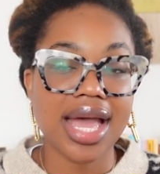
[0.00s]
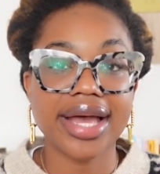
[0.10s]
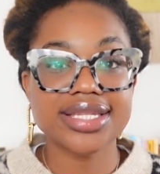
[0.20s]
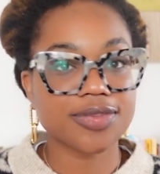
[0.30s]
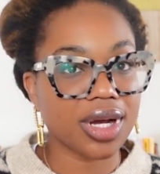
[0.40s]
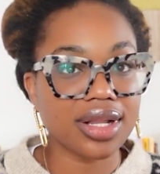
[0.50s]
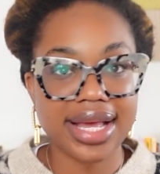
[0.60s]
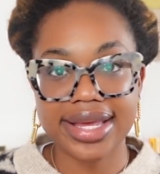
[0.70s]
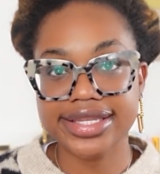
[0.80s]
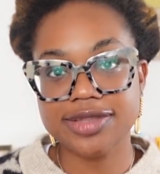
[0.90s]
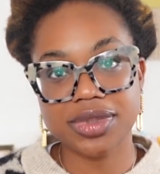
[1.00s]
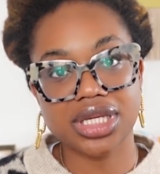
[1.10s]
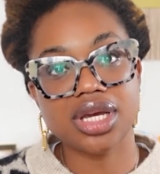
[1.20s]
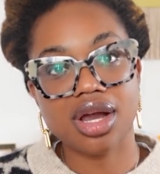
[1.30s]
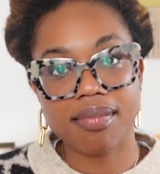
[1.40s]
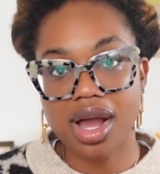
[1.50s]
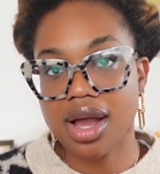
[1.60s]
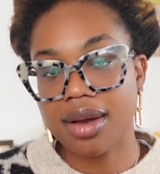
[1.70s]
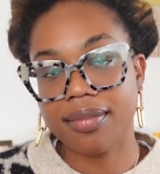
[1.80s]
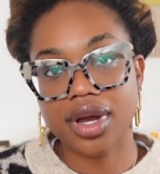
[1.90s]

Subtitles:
as well as being a mom,